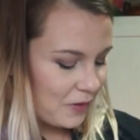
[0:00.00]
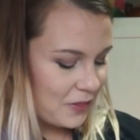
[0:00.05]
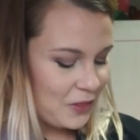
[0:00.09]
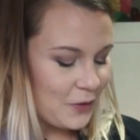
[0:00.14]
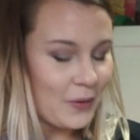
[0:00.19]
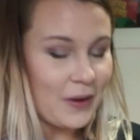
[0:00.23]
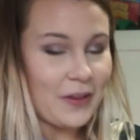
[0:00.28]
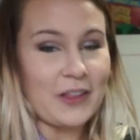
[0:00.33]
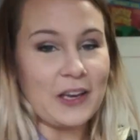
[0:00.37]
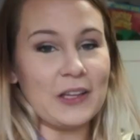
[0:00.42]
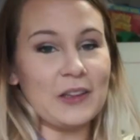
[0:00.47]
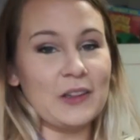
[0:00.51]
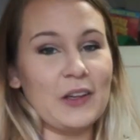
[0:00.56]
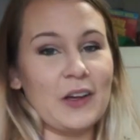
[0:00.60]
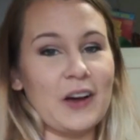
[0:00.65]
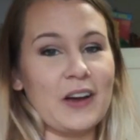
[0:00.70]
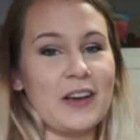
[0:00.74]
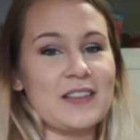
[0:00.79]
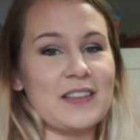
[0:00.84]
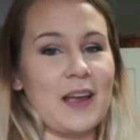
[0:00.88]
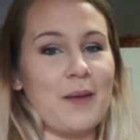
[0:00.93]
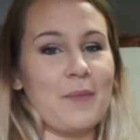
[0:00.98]
with the way that it
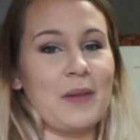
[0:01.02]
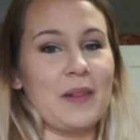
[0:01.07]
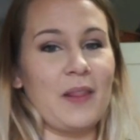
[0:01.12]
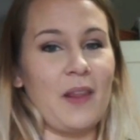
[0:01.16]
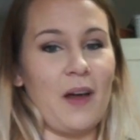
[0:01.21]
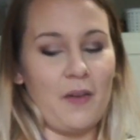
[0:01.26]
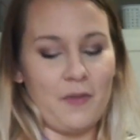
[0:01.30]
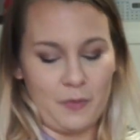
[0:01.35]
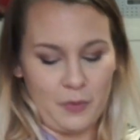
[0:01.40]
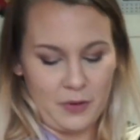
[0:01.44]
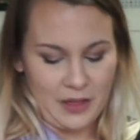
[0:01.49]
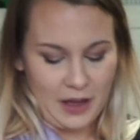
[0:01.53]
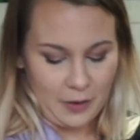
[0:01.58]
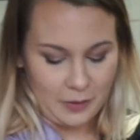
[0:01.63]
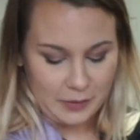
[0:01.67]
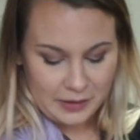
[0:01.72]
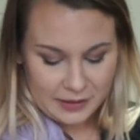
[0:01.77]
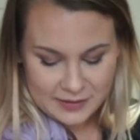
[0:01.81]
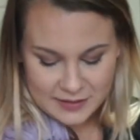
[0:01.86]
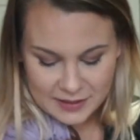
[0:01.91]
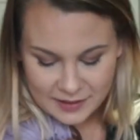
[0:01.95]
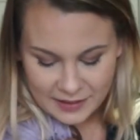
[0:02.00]
looks. I'm in love with how
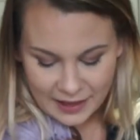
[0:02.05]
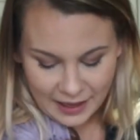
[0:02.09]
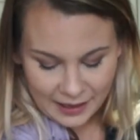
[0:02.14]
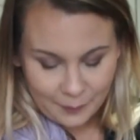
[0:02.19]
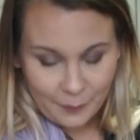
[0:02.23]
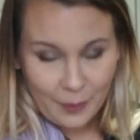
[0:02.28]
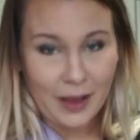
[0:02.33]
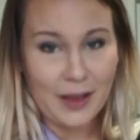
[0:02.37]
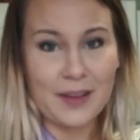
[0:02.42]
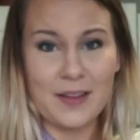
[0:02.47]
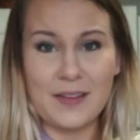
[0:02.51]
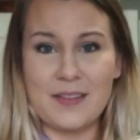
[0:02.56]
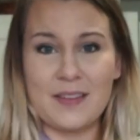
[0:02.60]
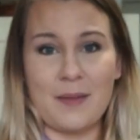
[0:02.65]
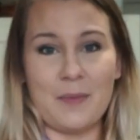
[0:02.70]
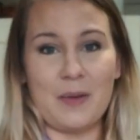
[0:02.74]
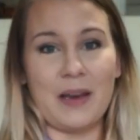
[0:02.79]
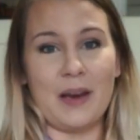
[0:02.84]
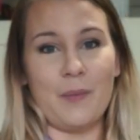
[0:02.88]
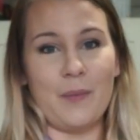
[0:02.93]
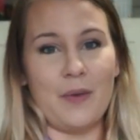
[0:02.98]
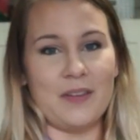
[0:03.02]
easy that was. I
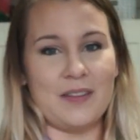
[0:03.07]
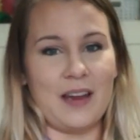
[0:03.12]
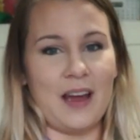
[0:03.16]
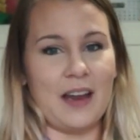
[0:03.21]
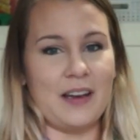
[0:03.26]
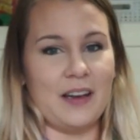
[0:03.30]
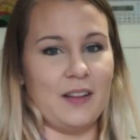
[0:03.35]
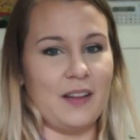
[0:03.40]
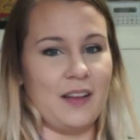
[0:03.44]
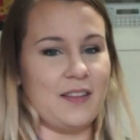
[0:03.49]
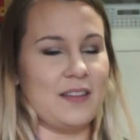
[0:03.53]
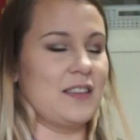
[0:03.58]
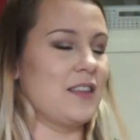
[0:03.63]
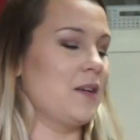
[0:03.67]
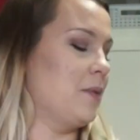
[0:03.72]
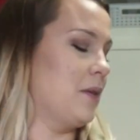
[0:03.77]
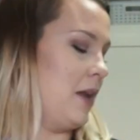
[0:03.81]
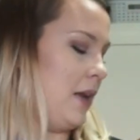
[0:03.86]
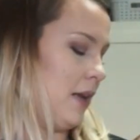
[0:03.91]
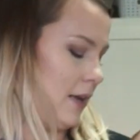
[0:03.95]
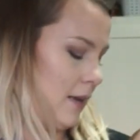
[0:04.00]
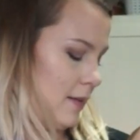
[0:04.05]
mean, it was not nearly as
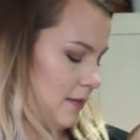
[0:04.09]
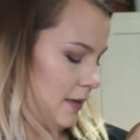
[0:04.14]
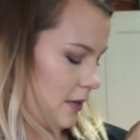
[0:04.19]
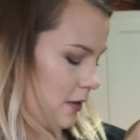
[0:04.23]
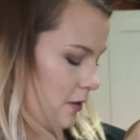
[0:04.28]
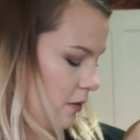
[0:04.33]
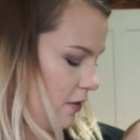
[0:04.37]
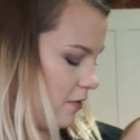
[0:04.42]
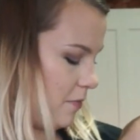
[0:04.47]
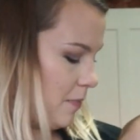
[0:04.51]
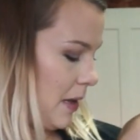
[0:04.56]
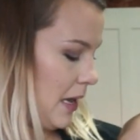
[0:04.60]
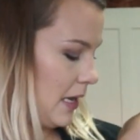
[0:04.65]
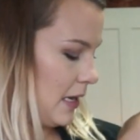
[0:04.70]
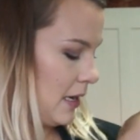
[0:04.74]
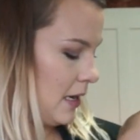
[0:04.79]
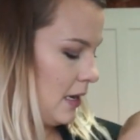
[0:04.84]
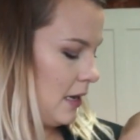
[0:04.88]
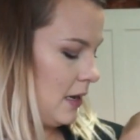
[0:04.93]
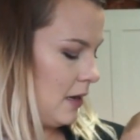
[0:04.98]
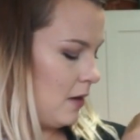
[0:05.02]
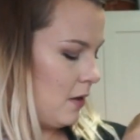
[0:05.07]
intimidating as it could have
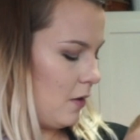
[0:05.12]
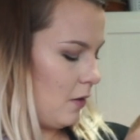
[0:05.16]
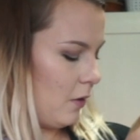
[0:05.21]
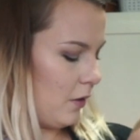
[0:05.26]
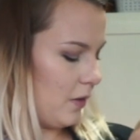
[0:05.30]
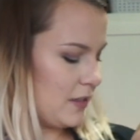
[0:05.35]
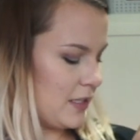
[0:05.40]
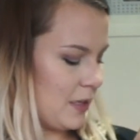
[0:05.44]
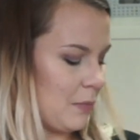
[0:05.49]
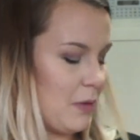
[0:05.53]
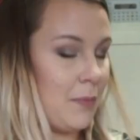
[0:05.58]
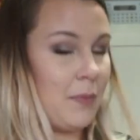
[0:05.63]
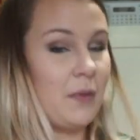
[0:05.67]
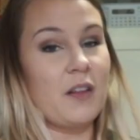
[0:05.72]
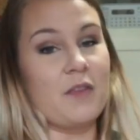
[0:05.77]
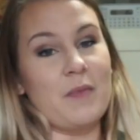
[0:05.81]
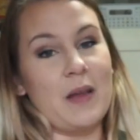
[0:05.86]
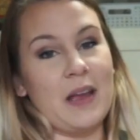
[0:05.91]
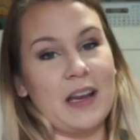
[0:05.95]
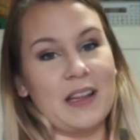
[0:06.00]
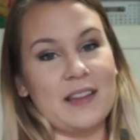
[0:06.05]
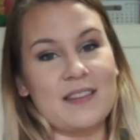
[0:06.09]
been, or some people have
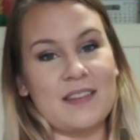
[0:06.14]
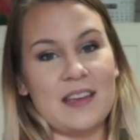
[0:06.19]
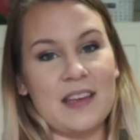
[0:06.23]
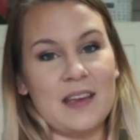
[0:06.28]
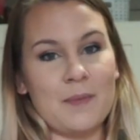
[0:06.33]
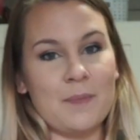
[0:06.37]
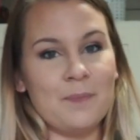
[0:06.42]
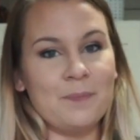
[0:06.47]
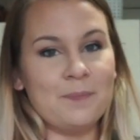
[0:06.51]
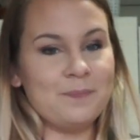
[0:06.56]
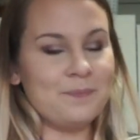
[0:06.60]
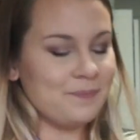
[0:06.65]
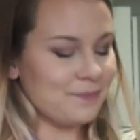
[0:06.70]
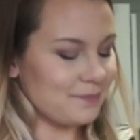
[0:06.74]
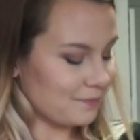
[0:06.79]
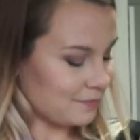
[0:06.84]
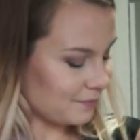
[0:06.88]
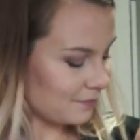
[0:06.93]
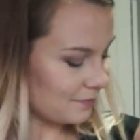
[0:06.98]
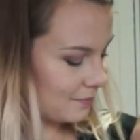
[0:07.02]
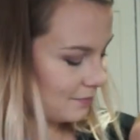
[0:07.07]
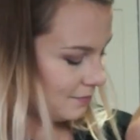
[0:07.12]
made it seem.
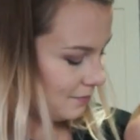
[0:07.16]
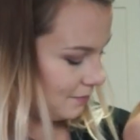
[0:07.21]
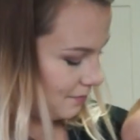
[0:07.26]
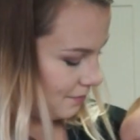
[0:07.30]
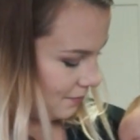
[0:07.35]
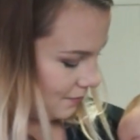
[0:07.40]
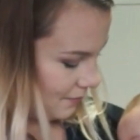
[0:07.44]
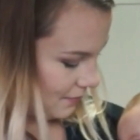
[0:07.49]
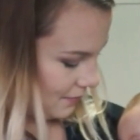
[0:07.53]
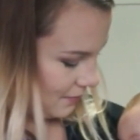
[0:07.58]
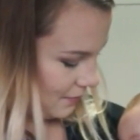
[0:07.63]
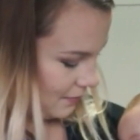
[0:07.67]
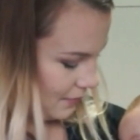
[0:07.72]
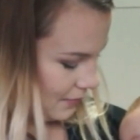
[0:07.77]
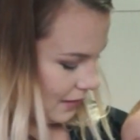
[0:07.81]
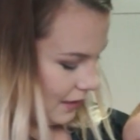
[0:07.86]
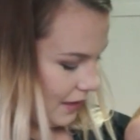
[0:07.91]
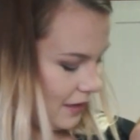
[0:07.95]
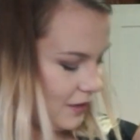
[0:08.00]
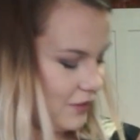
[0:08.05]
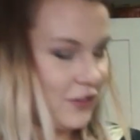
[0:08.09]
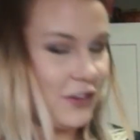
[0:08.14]

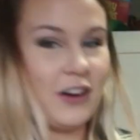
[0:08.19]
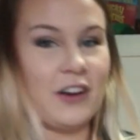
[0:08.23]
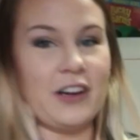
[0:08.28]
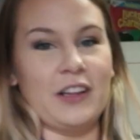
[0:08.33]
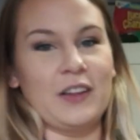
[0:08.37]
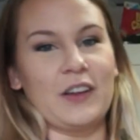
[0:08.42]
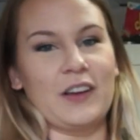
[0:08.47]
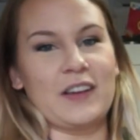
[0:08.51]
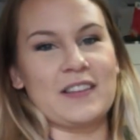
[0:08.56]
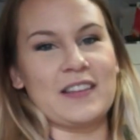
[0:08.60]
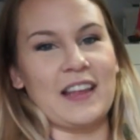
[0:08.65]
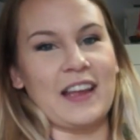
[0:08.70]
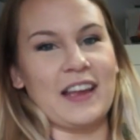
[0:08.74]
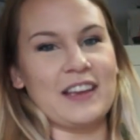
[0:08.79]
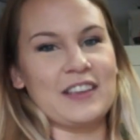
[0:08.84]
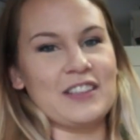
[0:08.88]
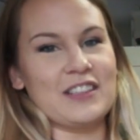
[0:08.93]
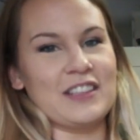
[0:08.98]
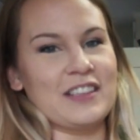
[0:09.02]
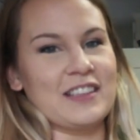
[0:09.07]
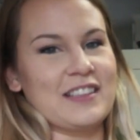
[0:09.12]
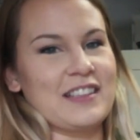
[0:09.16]
And she already looks like
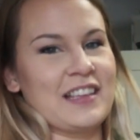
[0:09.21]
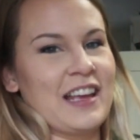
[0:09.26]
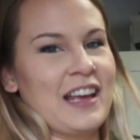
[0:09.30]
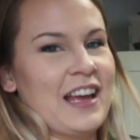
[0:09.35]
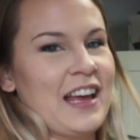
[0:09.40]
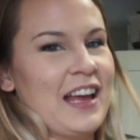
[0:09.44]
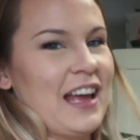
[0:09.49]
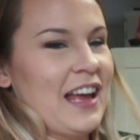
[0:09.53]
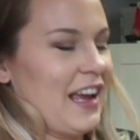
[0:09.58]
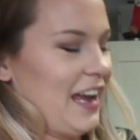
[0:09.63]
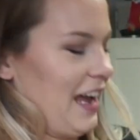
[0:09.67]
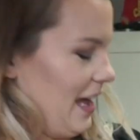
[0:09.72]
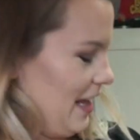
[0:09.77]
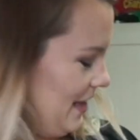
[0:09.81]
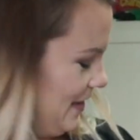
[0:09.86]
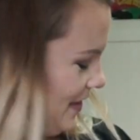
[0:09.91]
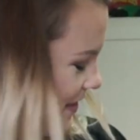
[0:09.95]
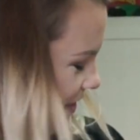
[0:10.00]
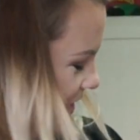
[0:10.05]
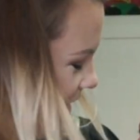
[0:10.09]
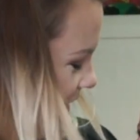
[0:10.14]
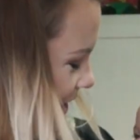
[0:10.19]
she's kinda
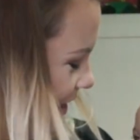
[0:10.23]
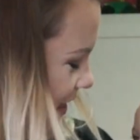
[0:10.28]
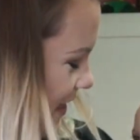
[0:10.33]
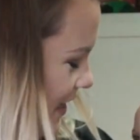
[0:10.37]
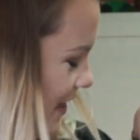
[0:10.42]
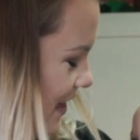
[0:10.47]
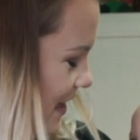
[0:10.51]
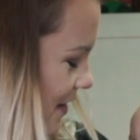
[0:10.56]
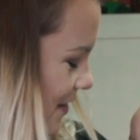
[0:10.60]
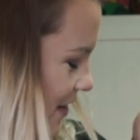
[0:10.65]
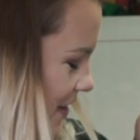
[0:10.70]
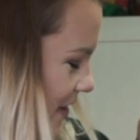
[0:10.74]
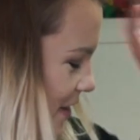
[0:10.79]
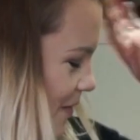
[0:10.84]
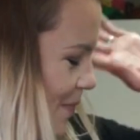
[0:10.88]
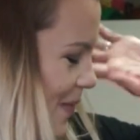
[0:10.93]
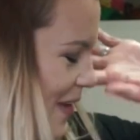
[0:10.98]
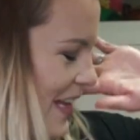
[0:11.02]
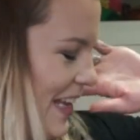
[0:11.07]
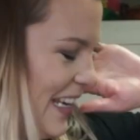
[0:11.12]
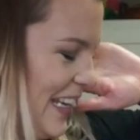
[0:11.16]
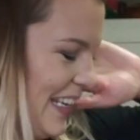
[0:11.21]
snuggling in there a little
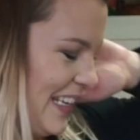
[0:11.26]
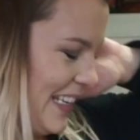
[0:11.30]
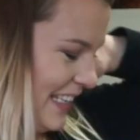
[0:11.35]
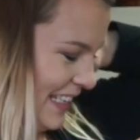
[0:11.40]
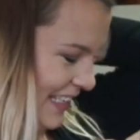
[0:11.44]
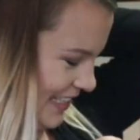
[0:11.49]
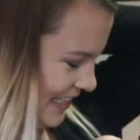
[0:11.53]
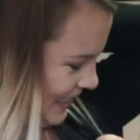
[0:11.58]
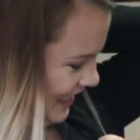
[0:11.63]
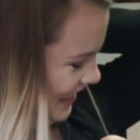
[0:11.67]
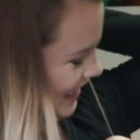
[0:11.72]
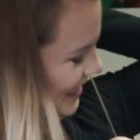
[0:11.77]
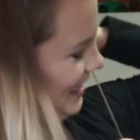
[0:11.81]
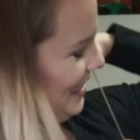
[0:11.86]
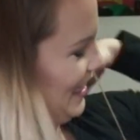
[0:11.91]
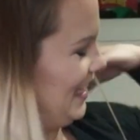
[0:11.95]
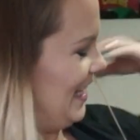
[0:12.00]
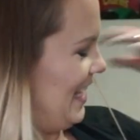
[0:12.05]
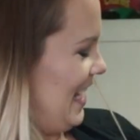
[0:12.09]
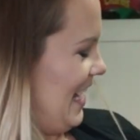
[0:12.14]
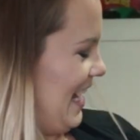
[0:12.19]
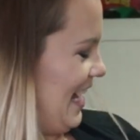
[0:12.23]
bit.
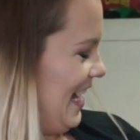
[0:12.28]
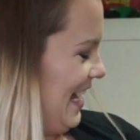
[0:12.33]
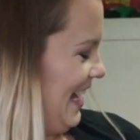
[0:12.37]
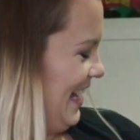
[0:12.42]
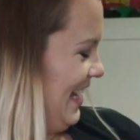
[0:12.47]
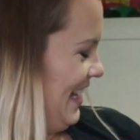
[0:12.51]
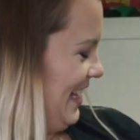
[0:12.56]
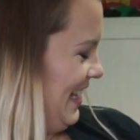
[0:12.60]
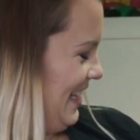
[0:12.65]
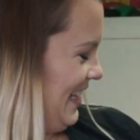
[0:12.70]
Yeah?